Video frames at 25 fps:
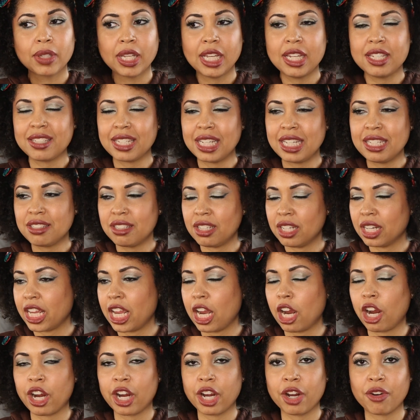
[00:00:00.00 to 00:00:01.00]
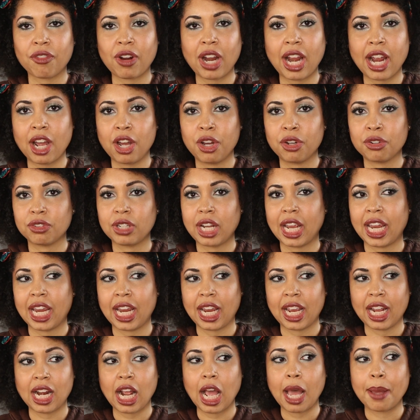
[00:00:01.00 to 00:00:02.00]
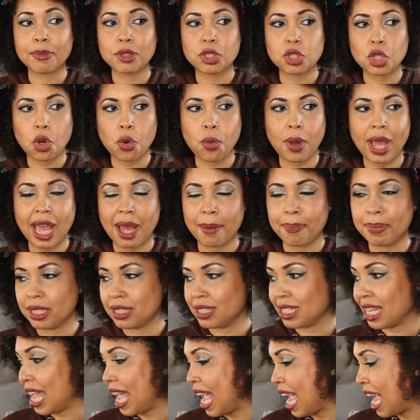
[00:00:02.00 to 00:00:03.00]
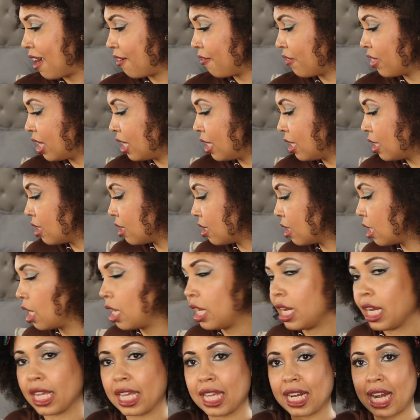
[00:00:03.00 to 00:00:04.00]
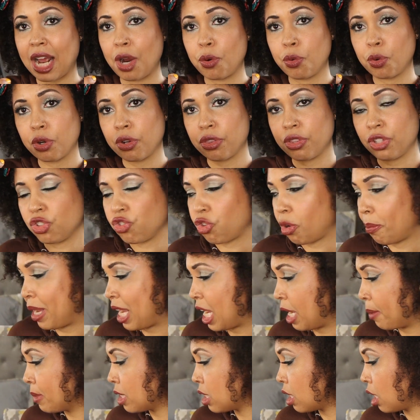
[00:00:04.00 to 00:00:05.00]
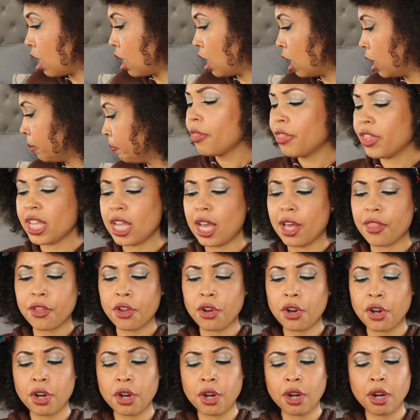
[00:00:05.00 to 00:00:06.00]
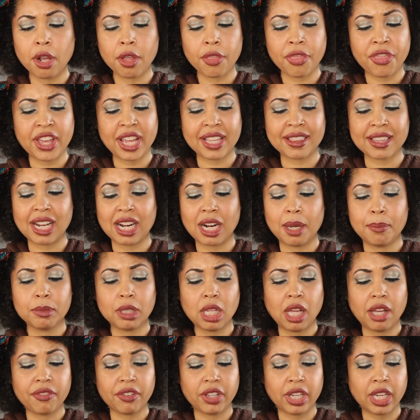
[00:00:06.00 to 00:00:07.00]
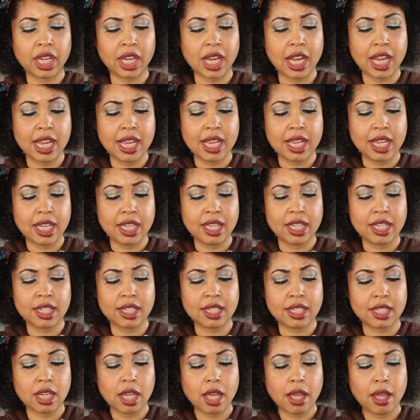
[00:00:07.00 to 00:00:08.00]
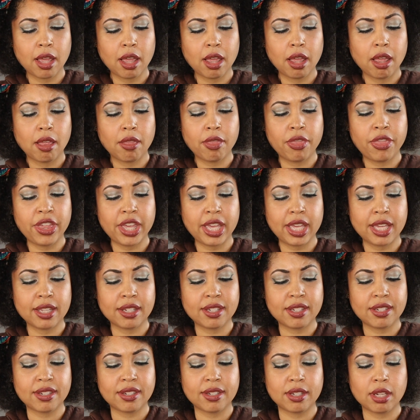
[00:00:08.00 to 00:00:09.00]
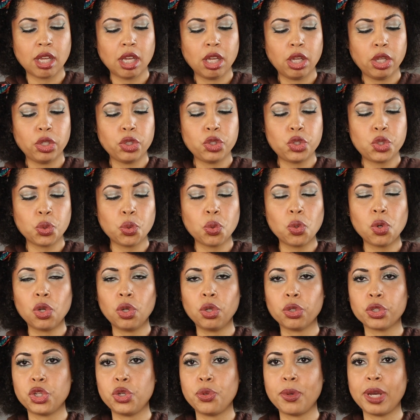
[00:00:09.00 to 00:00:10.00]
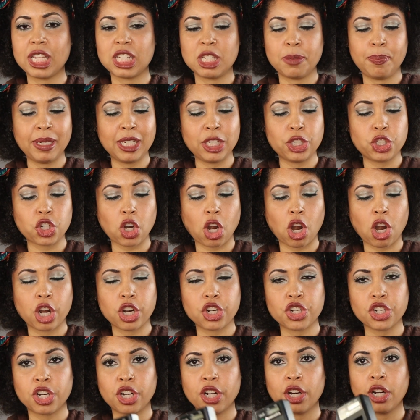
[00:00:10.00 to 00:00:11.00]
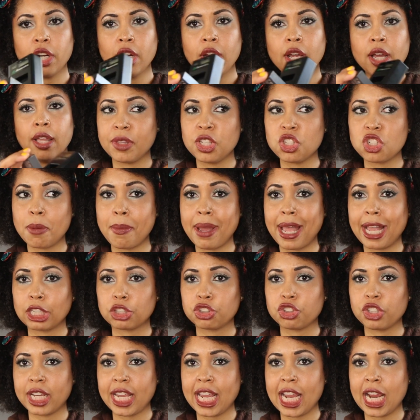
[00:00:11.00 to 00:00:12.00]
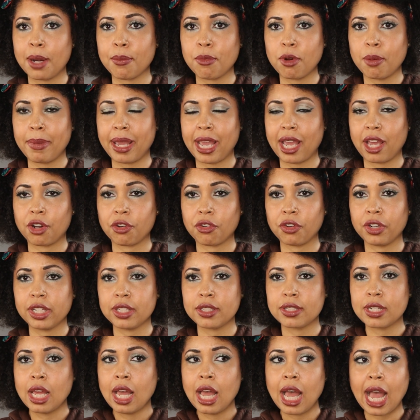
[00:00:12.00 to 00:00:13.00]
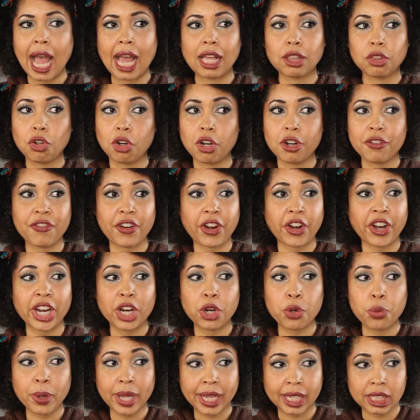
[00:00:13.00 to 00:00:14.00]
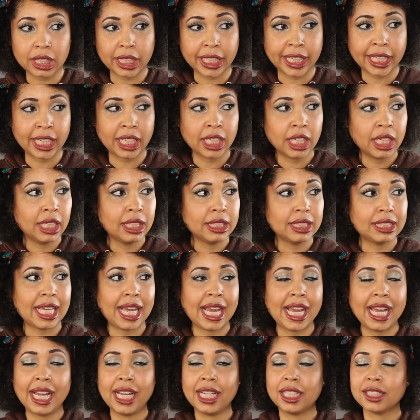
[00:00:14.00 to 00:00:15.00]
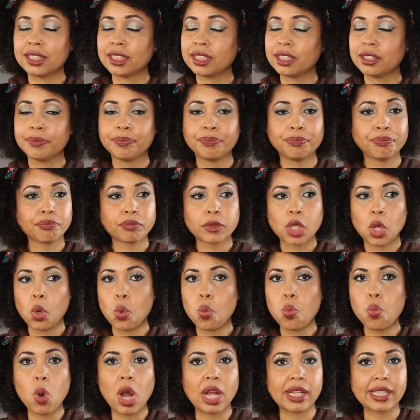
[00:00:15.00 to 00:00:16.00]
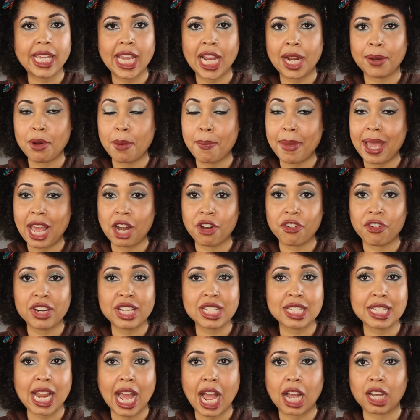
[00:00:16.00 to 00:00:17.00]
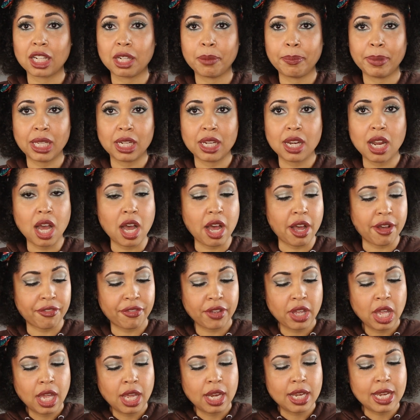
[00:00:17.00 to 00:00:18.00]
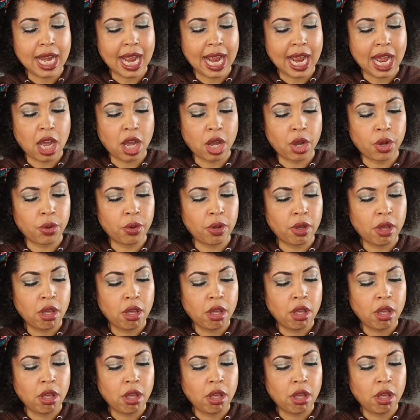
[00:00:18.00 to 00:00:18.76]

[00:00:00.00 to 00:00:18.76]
It's easy to carry around, and I'm so happy to have this. Again, I ordered this from Amazon. The other thing that I'm loving is this dual USB charger. These are my extra camera batteries. I learned very quickly that one camera battery is not gonna be enough. Now,